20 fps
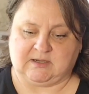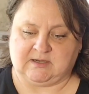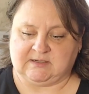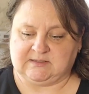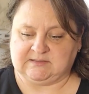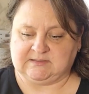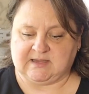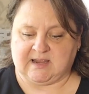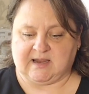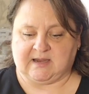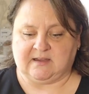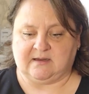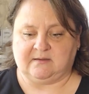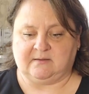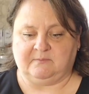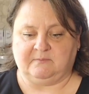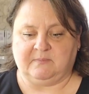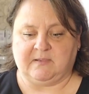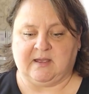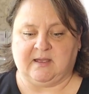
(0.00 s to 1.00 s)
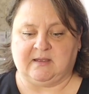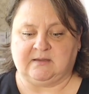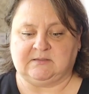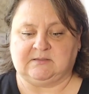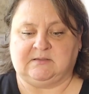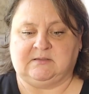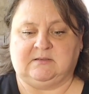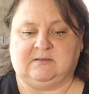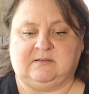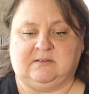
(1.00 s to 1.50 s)
in a second,
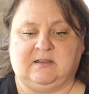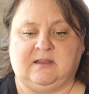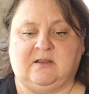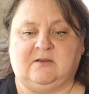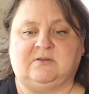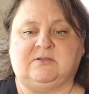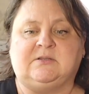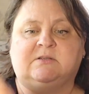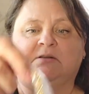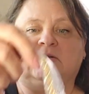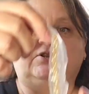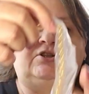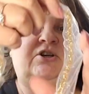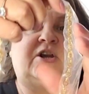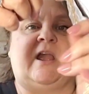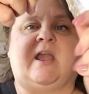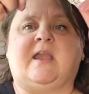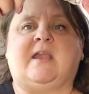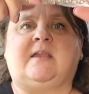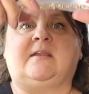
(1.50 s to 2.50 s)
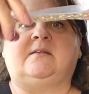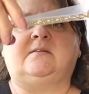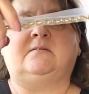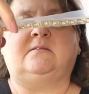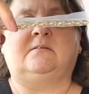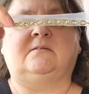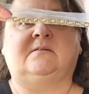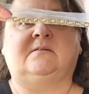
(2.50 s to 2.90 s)
but here's the chain.